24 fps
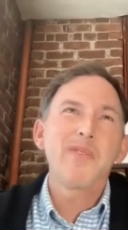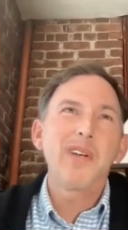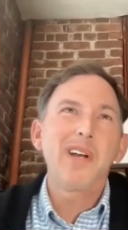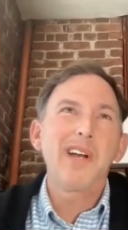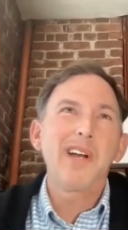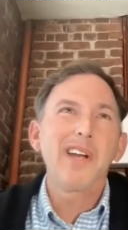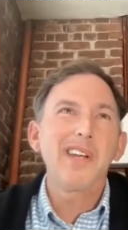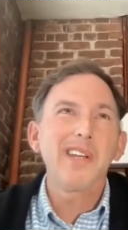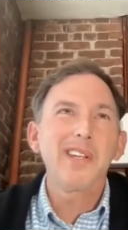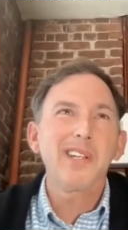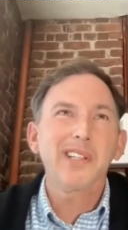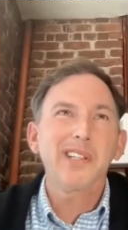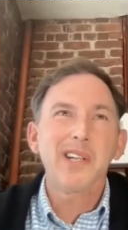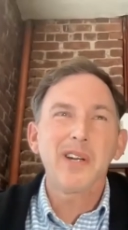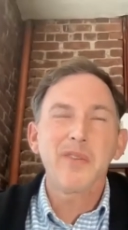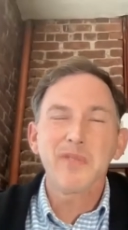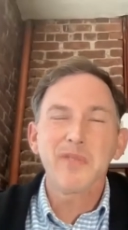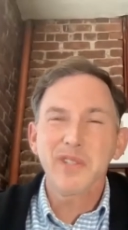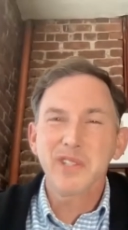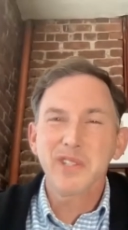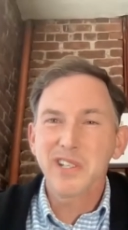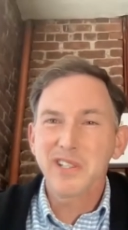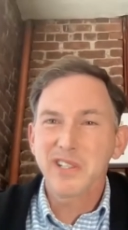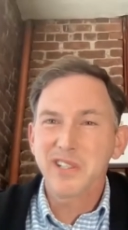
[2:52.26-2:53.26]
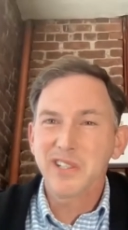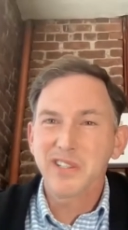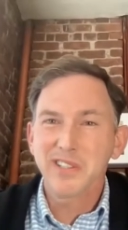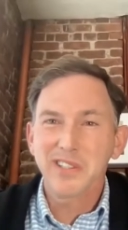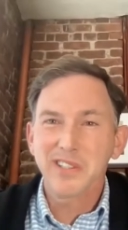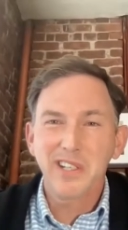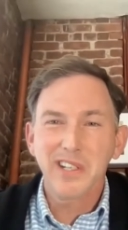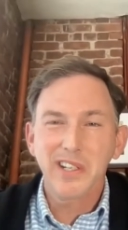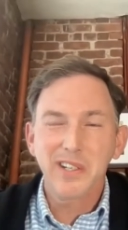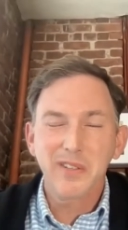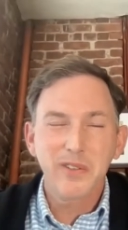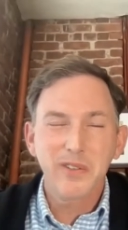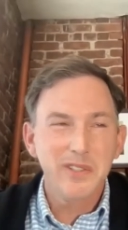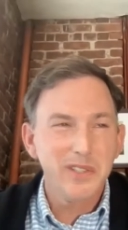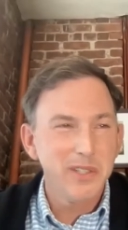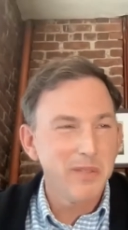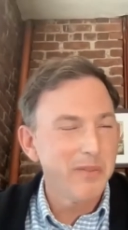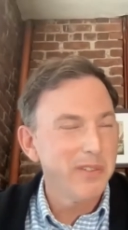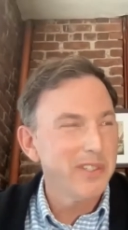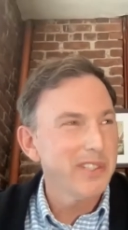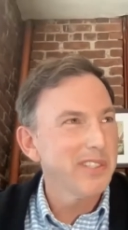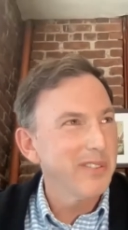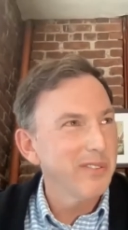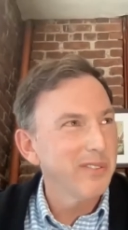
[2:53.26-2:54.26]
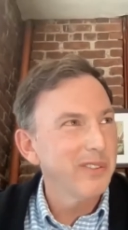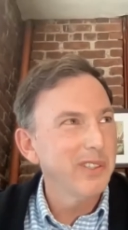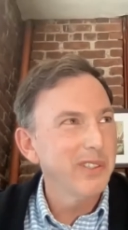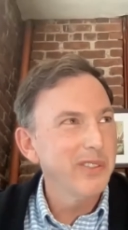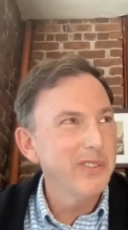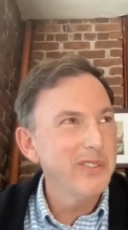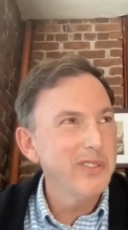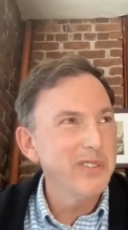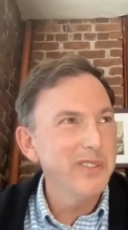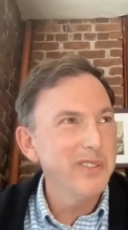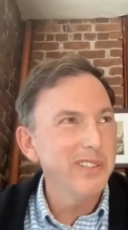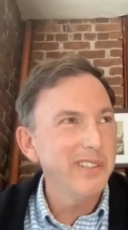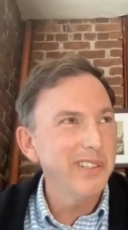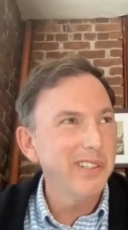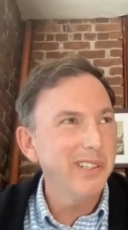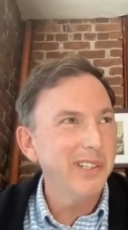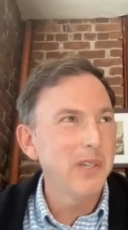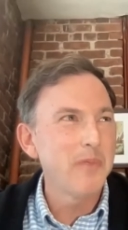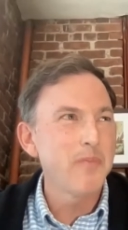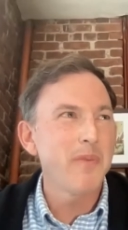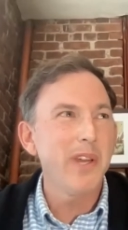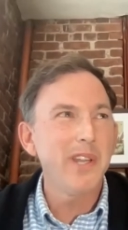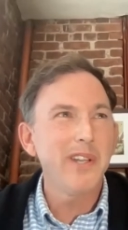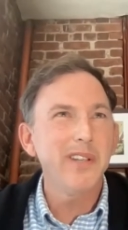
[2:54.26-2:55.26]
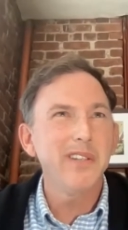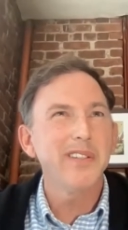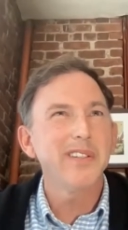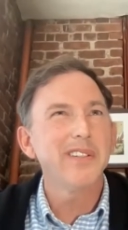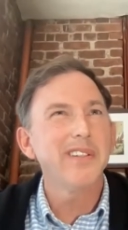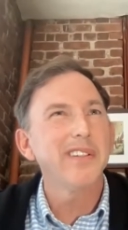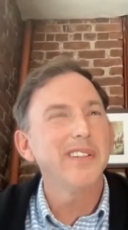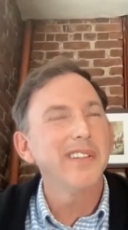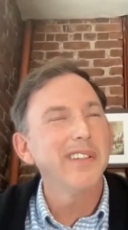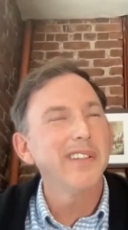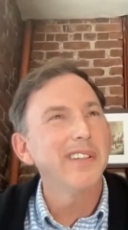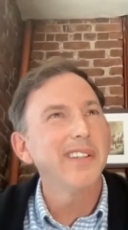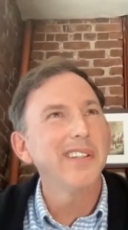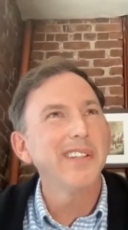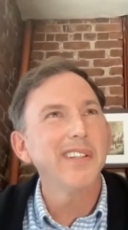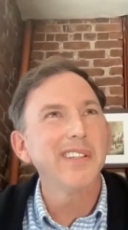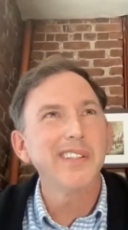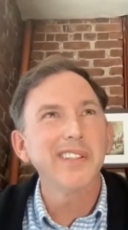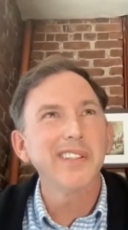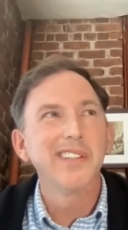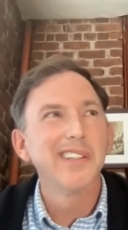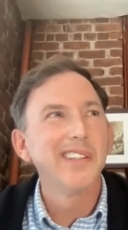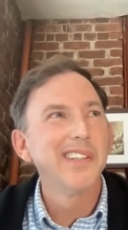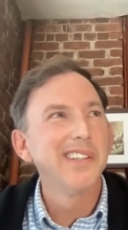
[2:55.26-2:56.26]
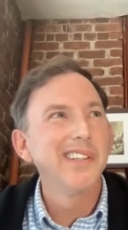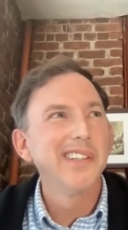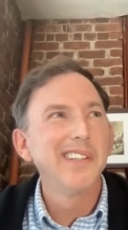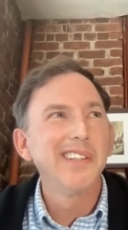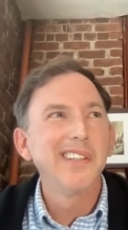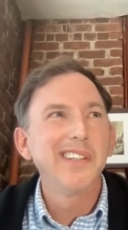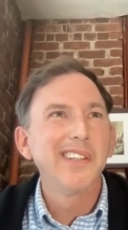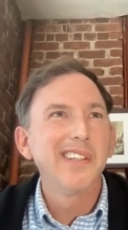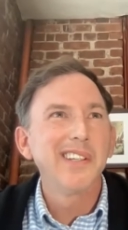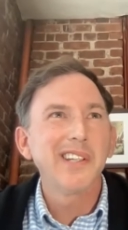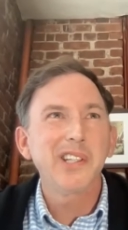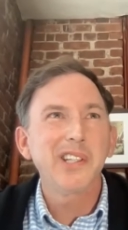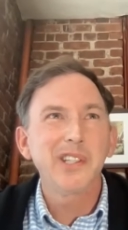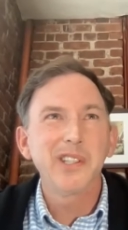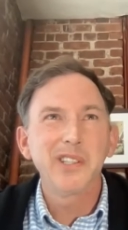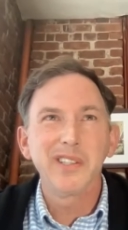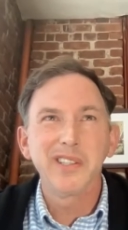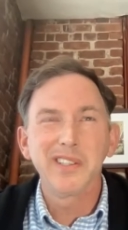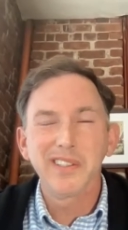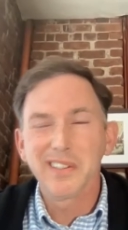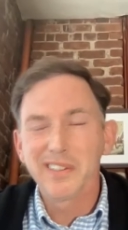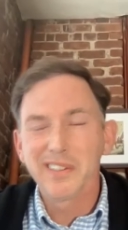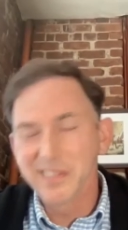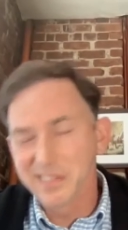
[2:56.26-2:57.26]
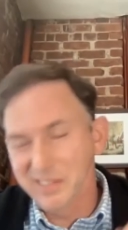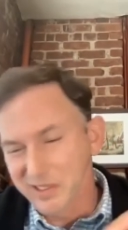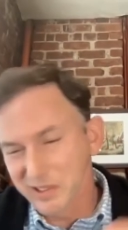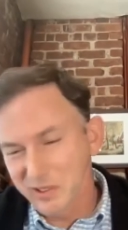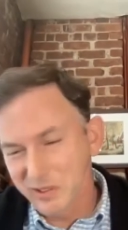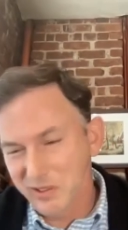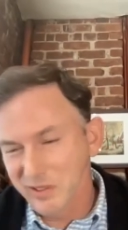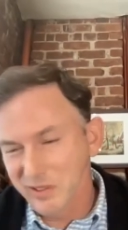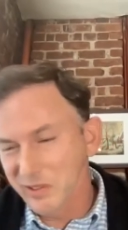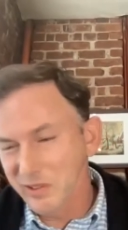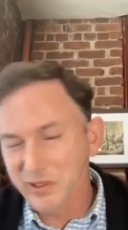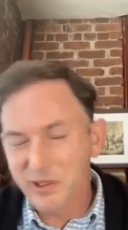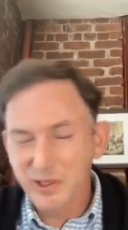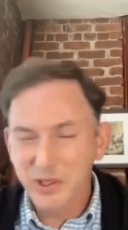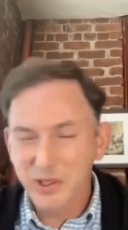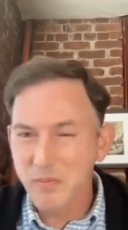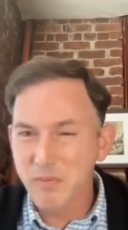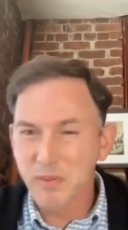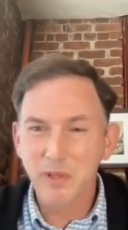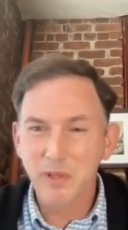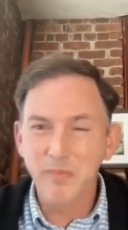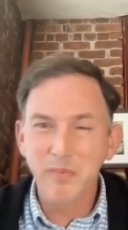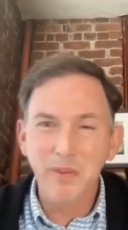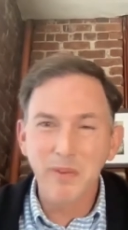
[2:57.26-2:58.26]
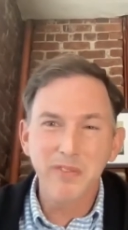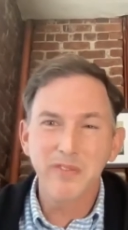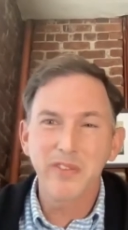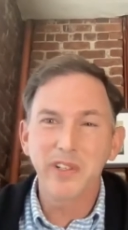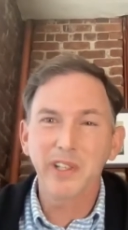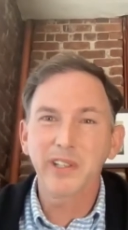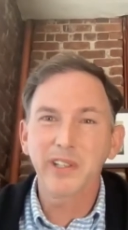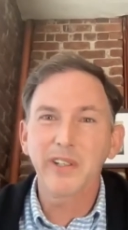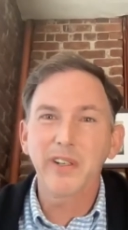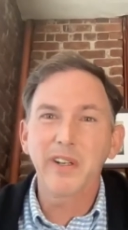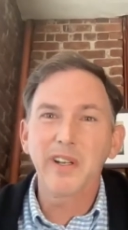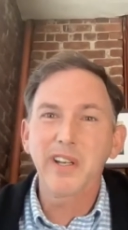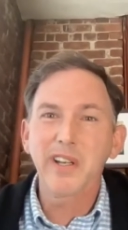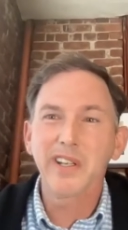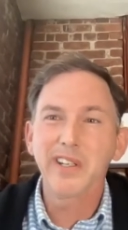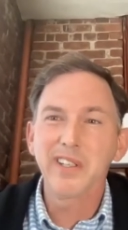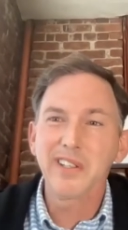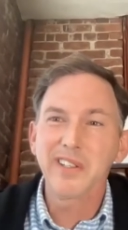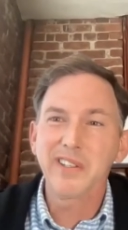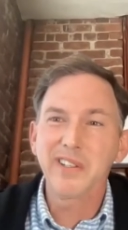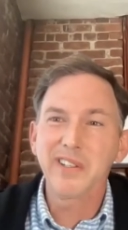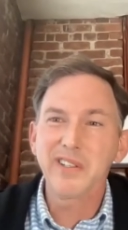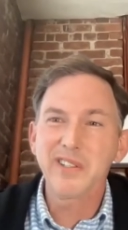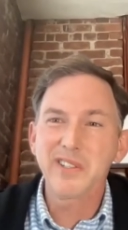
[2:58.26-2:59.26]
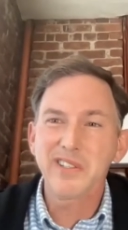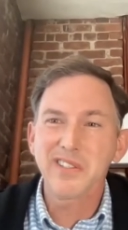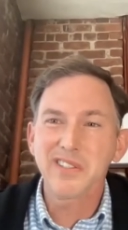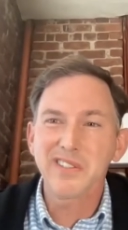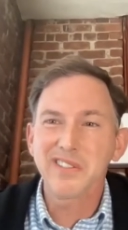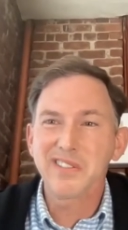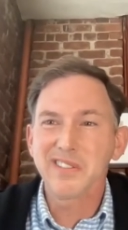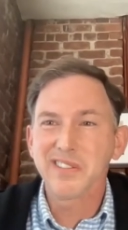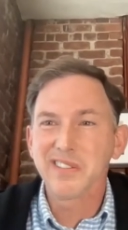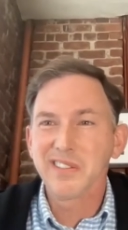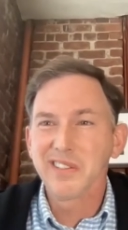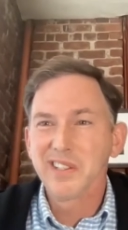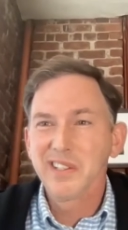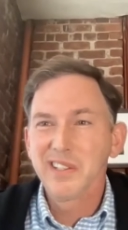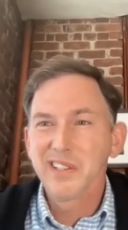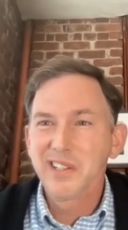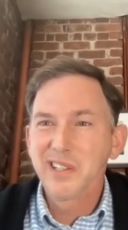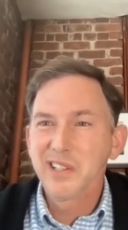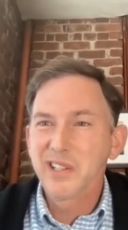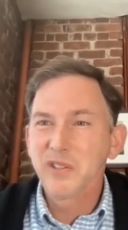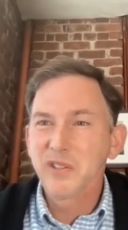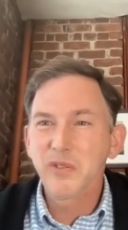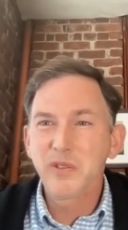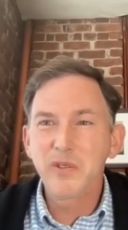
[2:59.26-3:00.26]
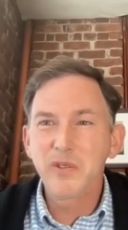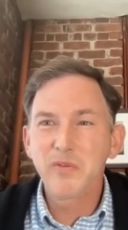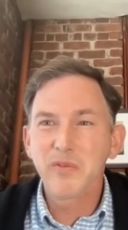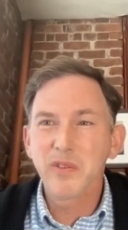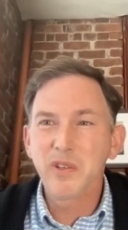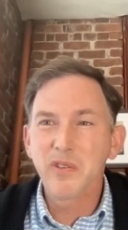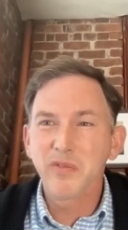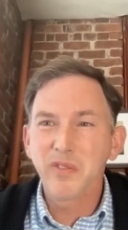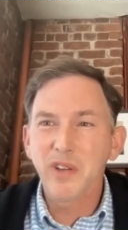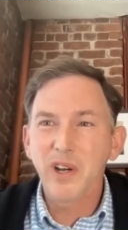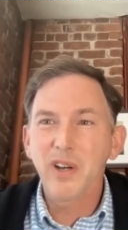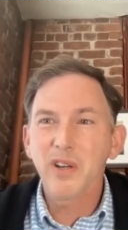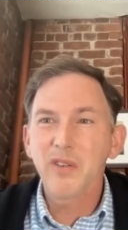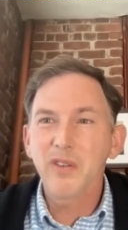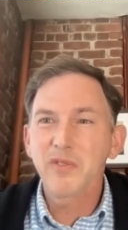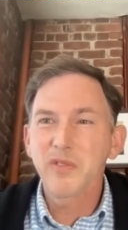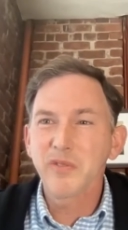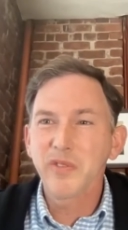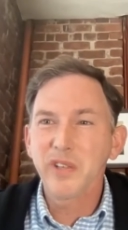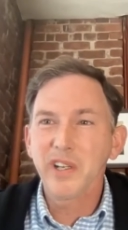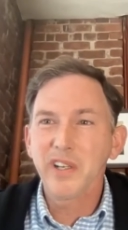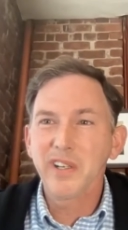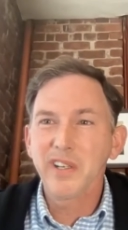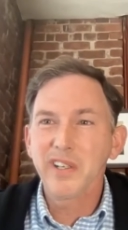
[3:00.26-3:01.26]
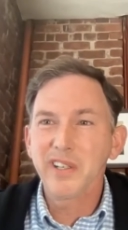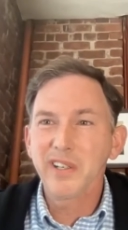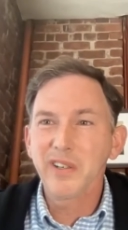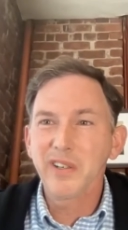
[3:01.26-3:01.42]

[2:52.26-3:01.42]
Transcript: I had a conversation today where somebody said, "Well, who's your competitor?" and I couldn't really put my finger on it. There's, we've evolved very